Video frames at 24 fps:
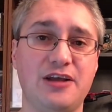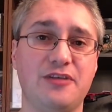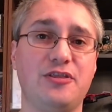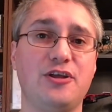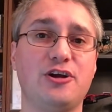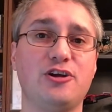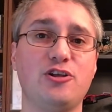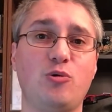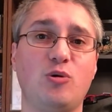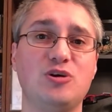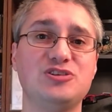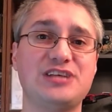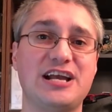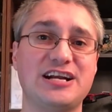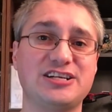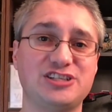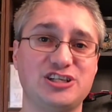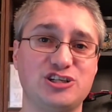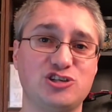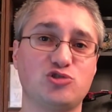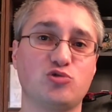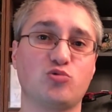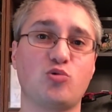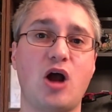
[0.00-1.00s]
They're the ones
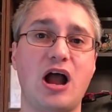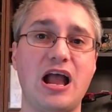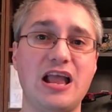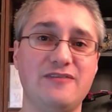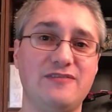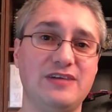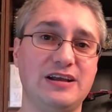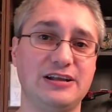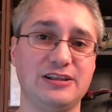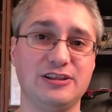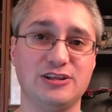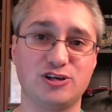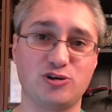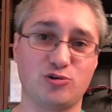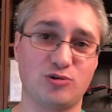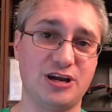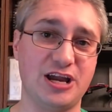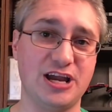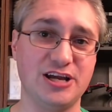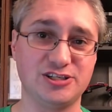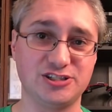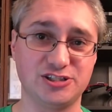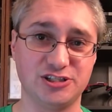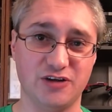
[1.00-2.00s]
actually driving the
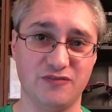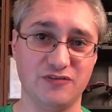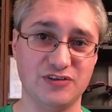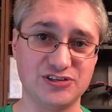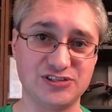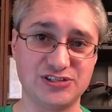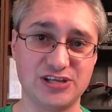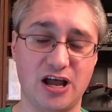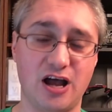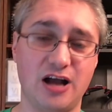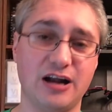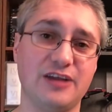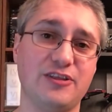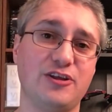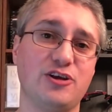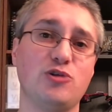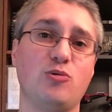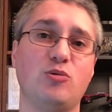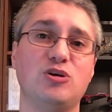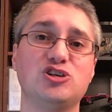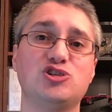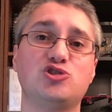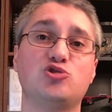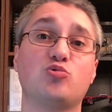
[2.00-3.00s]
creation of the saga. They're
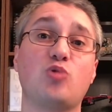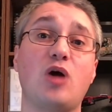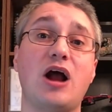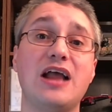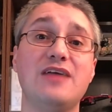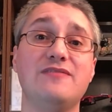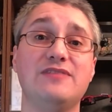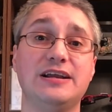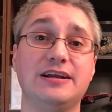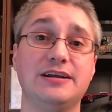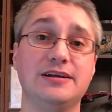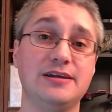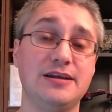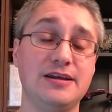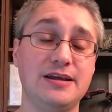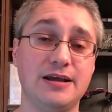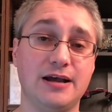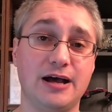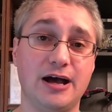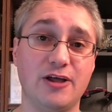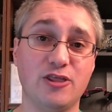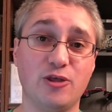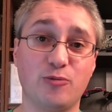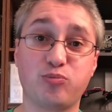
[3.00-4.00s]
the ones driving
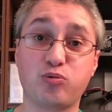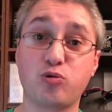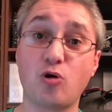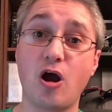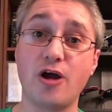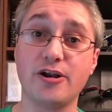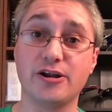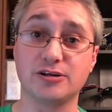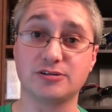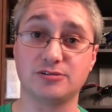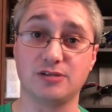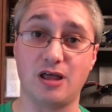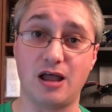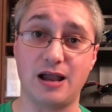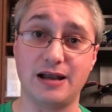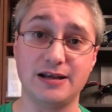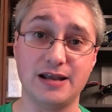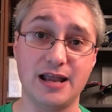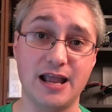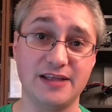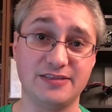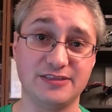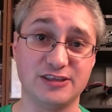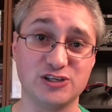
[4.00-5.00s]
the product
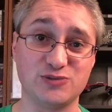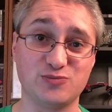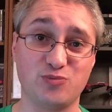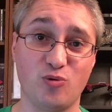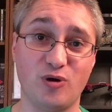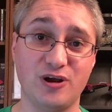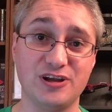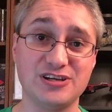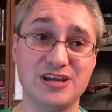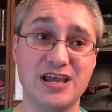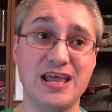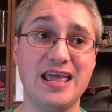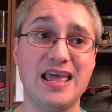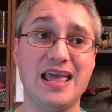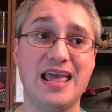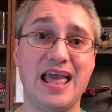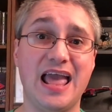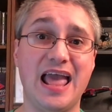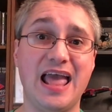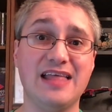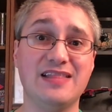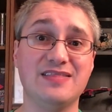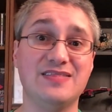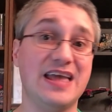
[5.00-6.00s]
line at this point,
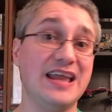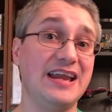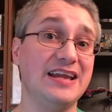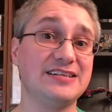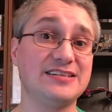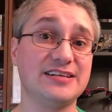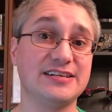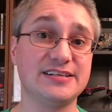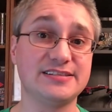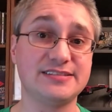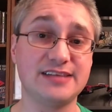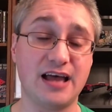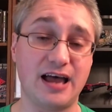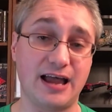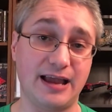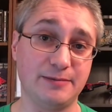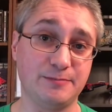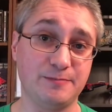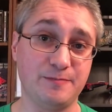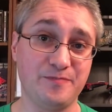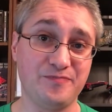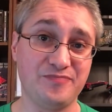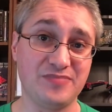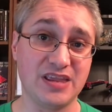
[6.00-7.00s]
and they get to
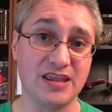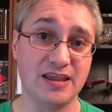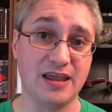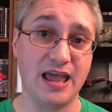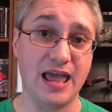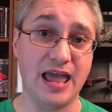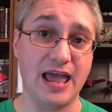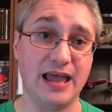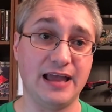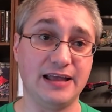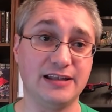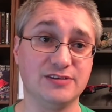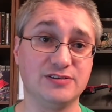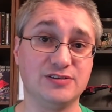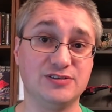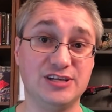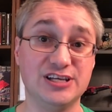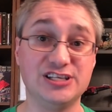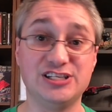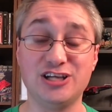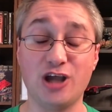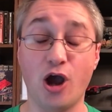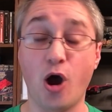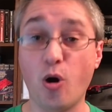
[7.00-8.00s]
decide. And
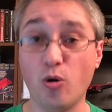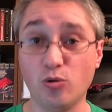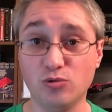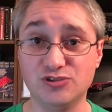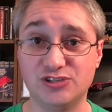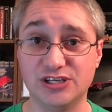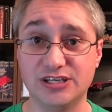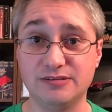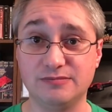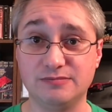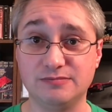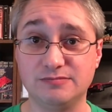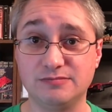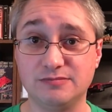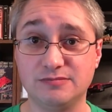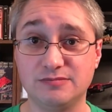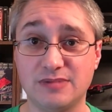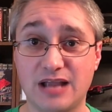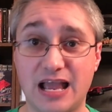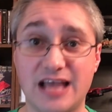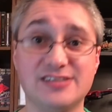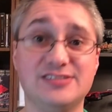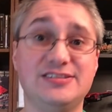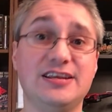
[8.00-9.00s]
Disney owns it,
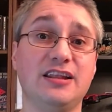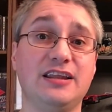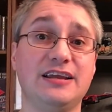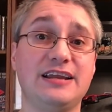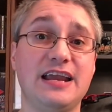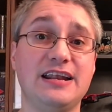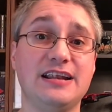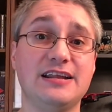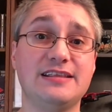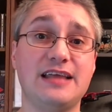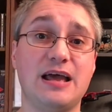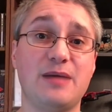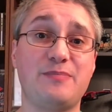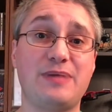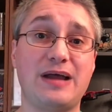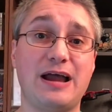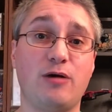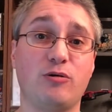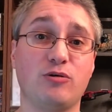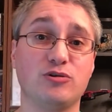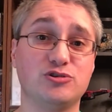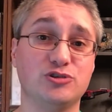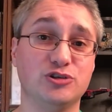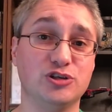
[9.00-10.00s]
has delegated that
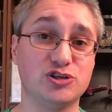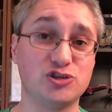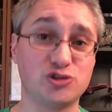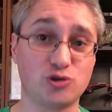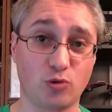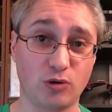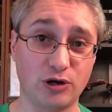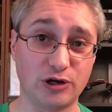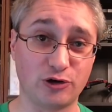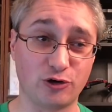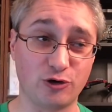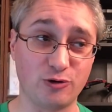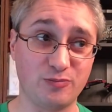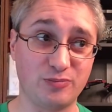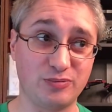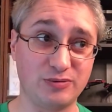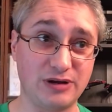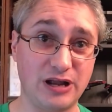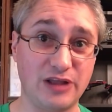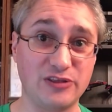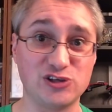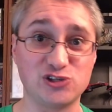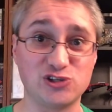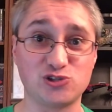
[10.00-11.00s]
power to the story group,
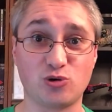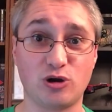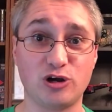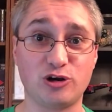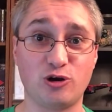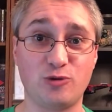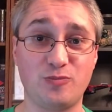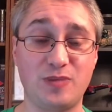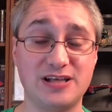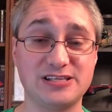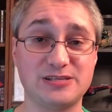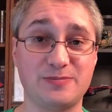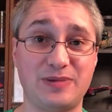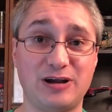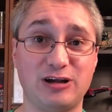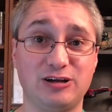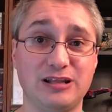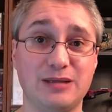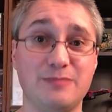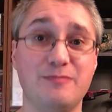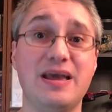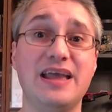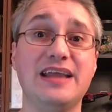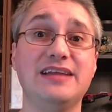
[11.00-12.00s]
and the story group has
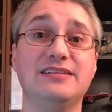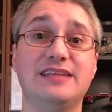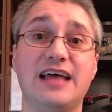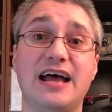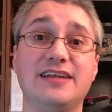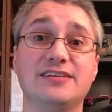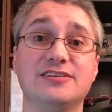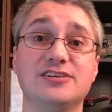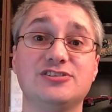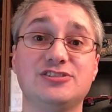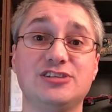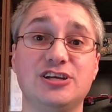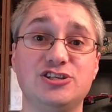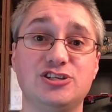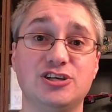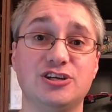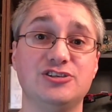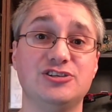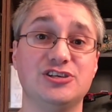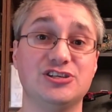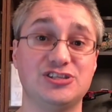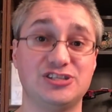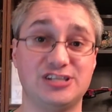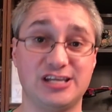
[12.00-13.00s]
apparently made that
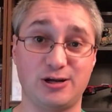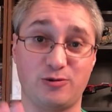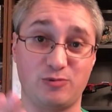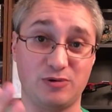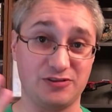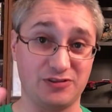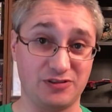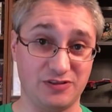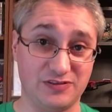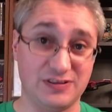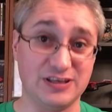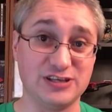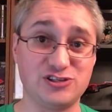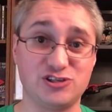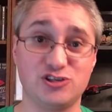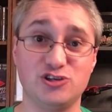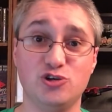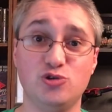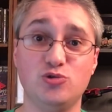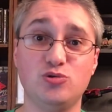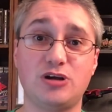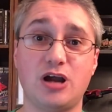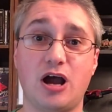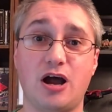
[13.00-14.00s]
decision to stick with this
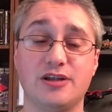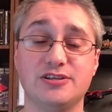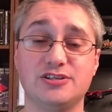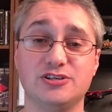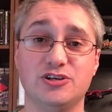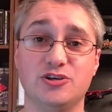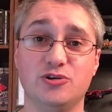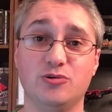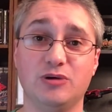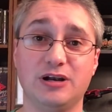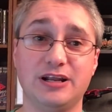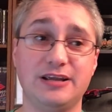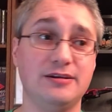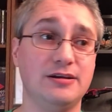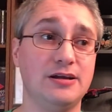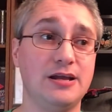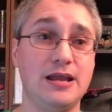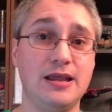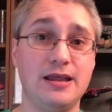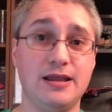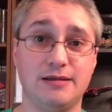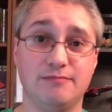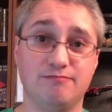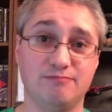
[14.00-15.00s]
new continuity,
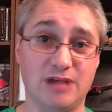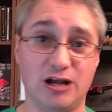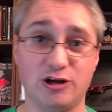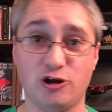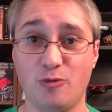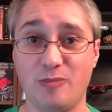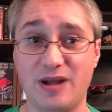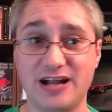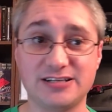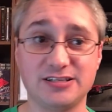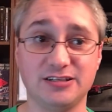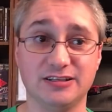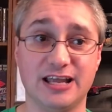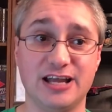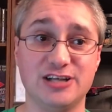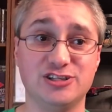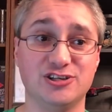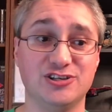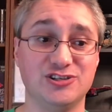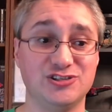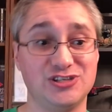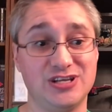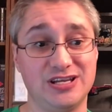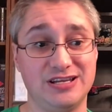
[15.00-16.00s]
not go back to
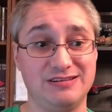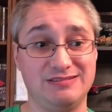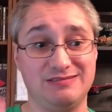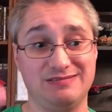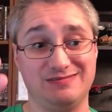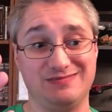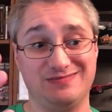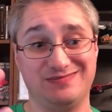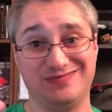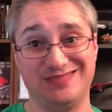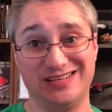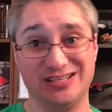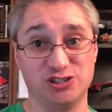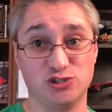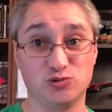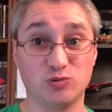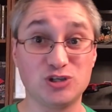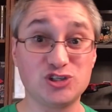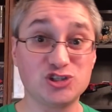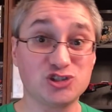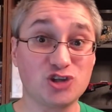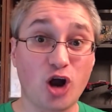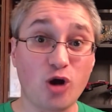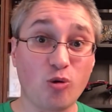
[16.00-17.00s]
Legends. This is
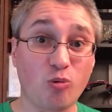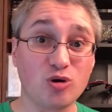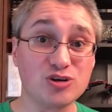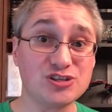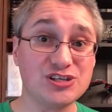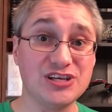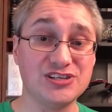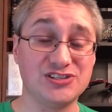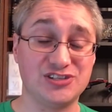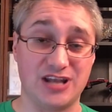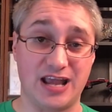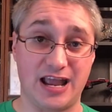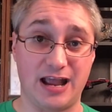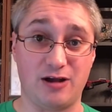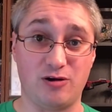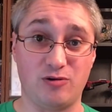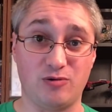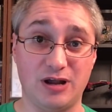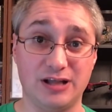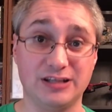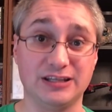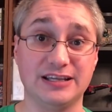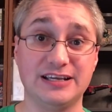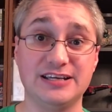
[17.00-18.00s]
what Star Wars is
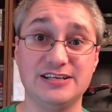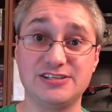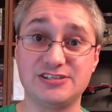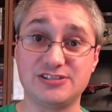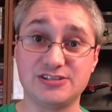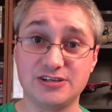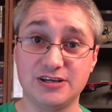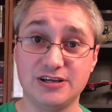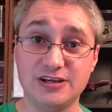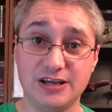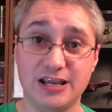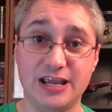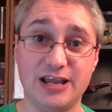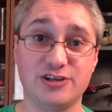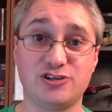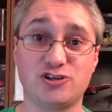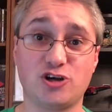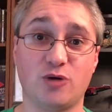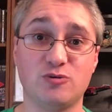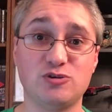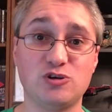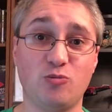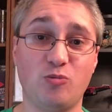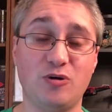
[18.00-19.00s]
now, at least in
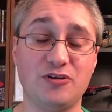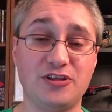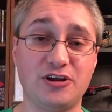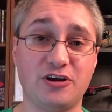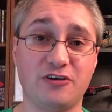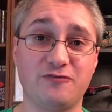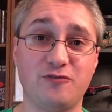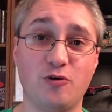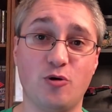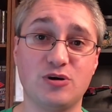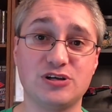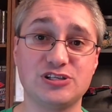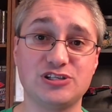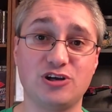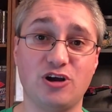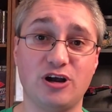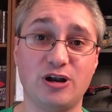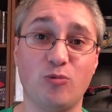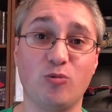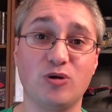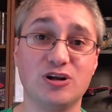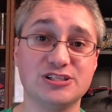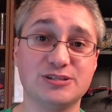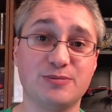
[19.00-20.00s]
terms of what they are focusing
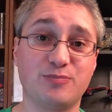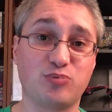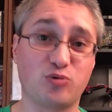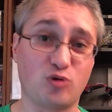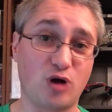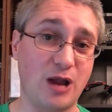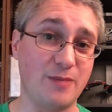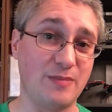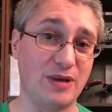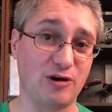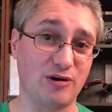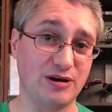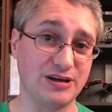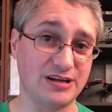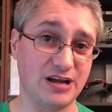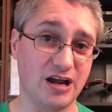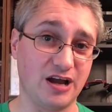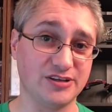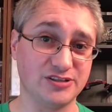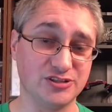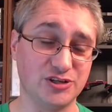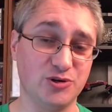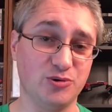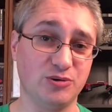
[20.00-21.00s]
on and what is the primary
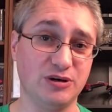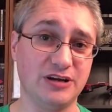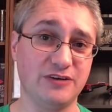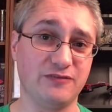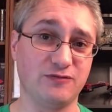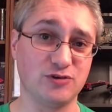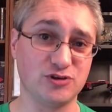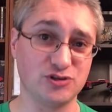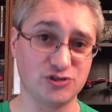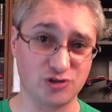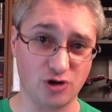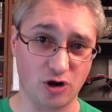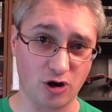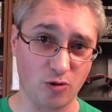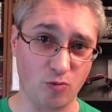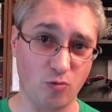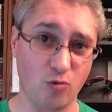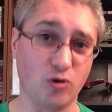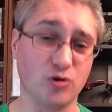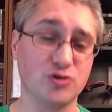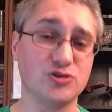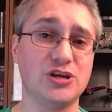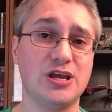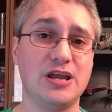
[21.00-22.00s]
continuity for Star
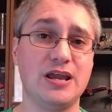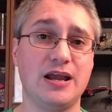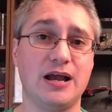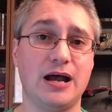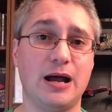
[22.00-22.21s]
Wars.